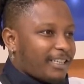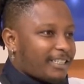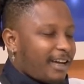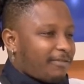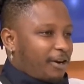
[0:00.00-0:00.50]

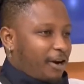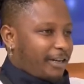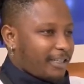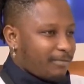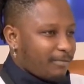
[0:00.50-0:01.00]
I've
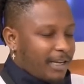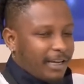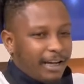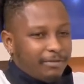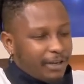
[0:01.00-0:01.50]
heard him.
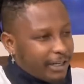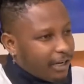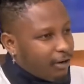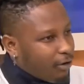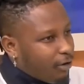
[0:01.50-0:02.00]
I've heard
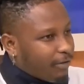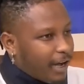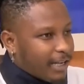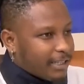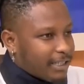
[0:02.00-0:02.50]
a lot of
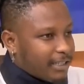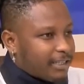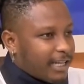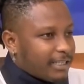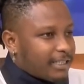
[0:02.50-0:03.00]

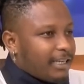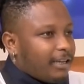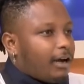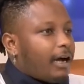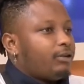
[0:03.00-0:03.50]
artists that say,
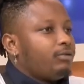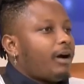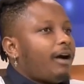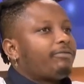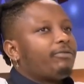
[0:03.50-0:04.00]
do
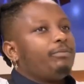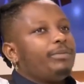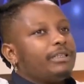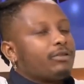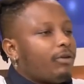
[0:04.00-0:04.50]

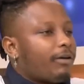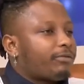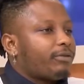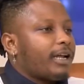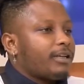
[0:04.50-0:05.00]
Afrobeat or
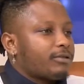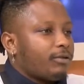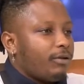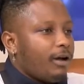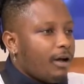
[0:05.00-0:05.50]
Afro
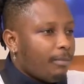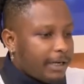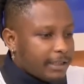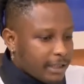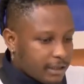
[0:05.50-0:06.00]
dancehall.
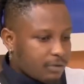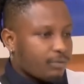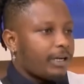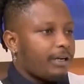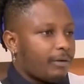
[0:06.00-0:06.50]
But they change it
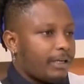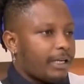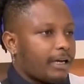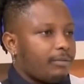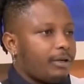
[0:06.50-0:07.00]
when
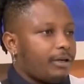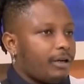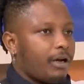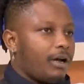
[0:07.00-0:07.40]
they come here.